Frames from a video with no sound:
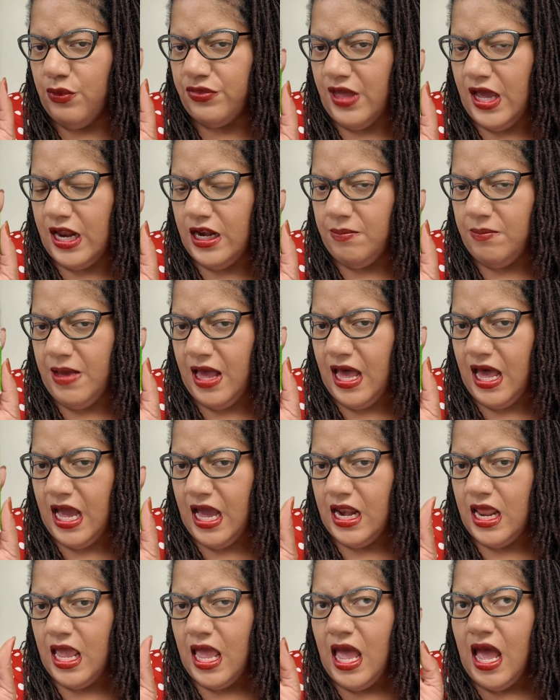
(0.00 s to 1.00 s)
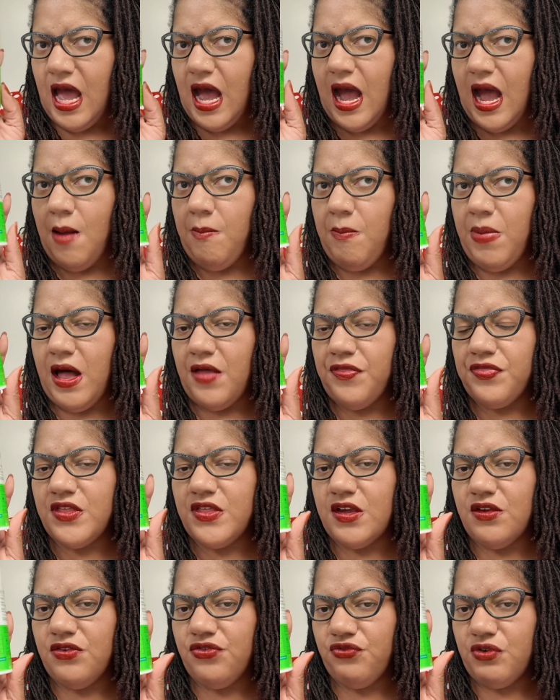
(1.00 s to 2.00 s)
with Honey Pot, I bought
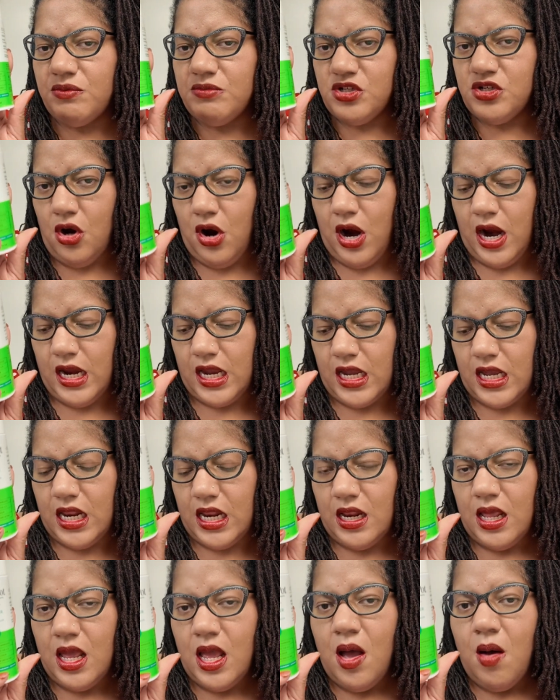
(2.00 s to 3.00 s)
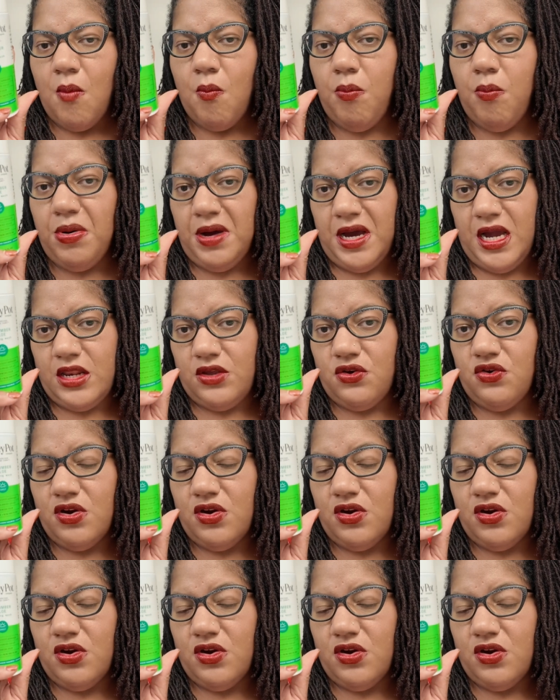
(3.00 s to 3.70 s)
this from Target, but you